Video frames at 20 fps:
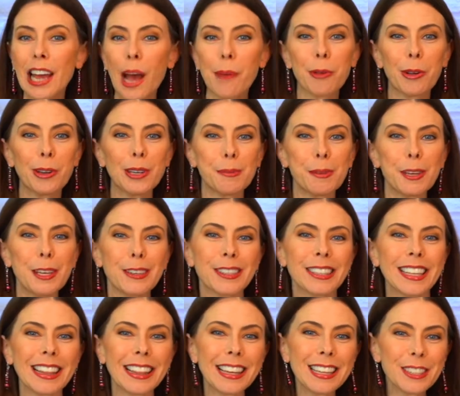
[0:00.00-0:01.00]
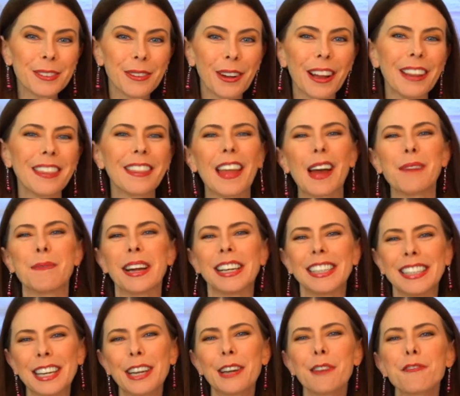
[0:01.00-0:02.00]
I'm going to be using this one that my
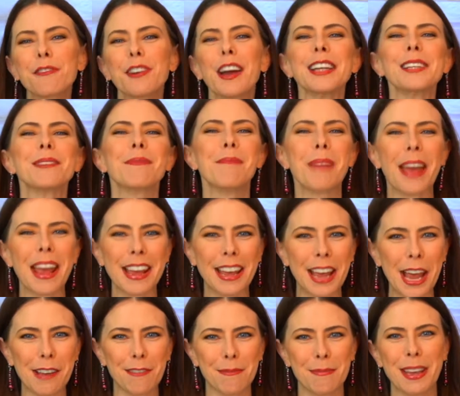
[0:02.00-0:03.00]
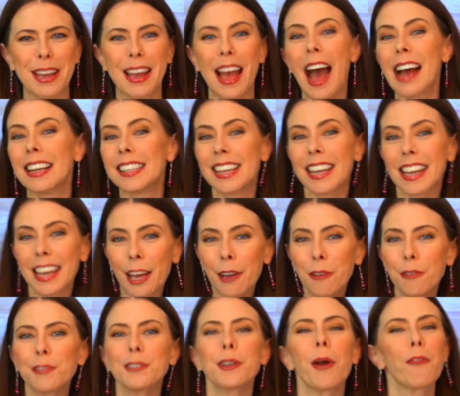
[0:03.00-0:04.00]
dear friend May gave me as a
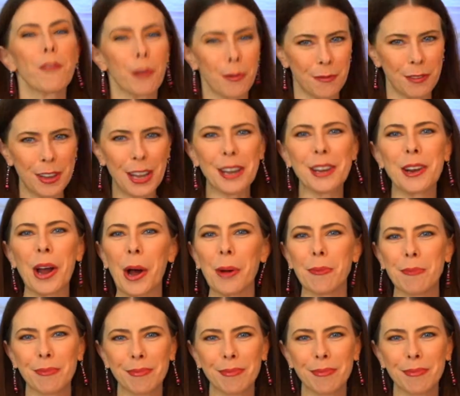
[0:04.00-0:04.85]
gift from Vietnam.